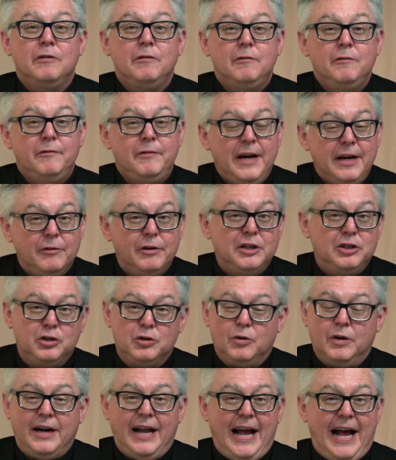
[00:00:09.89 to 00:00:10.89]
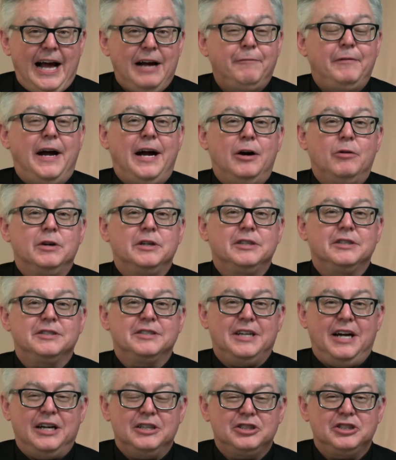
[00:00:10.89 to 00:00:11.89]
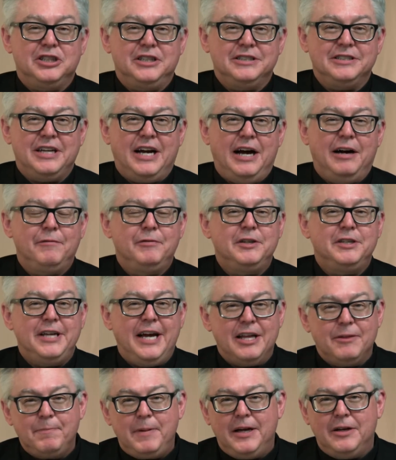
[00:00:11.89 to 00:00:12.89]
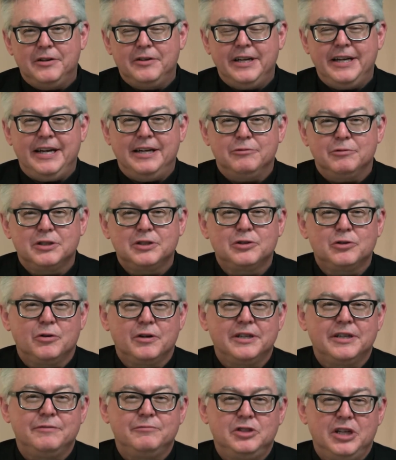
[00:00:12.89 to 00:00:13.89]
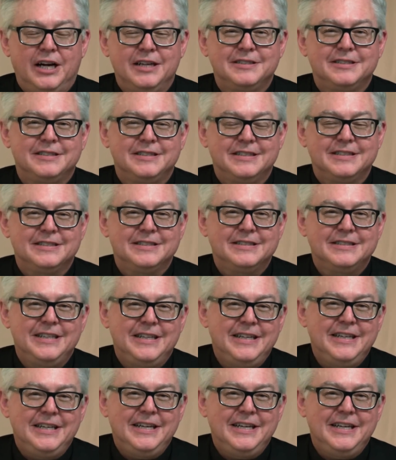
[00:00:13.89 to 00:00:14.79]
very short half-hour discussion of the death penalty and restorative justice.